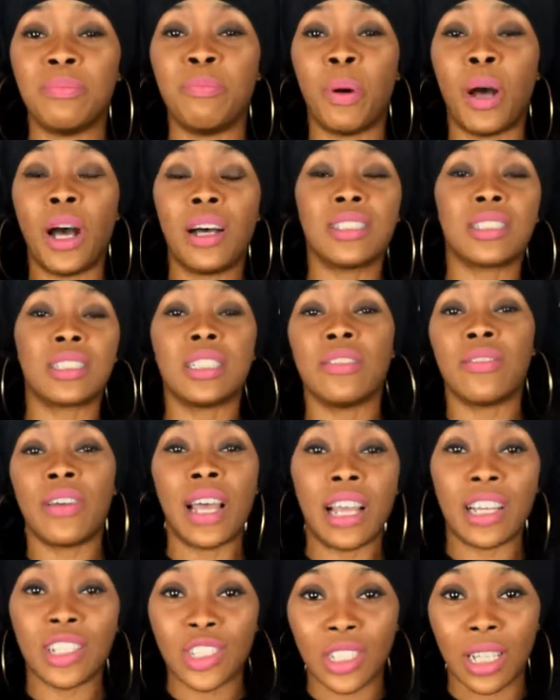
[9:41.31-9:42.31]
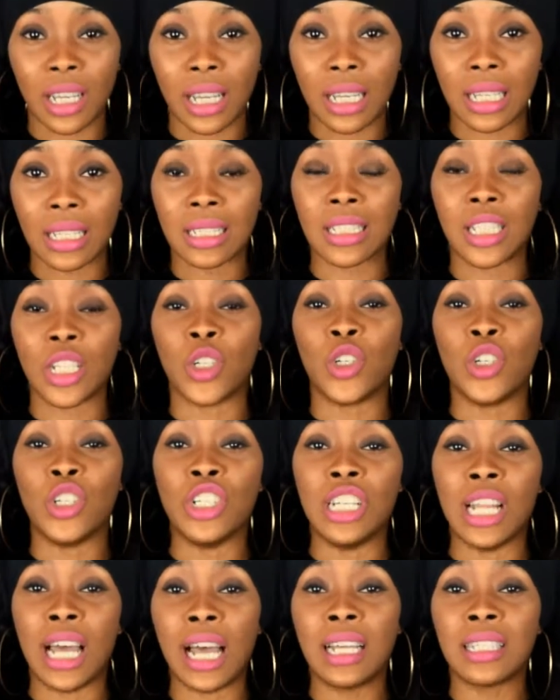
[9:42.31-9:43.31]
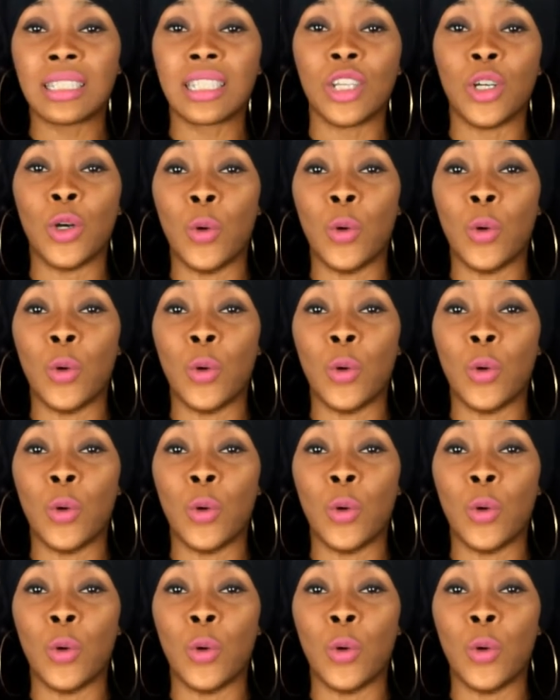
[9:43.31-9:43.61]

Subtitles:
positive hashtags that are not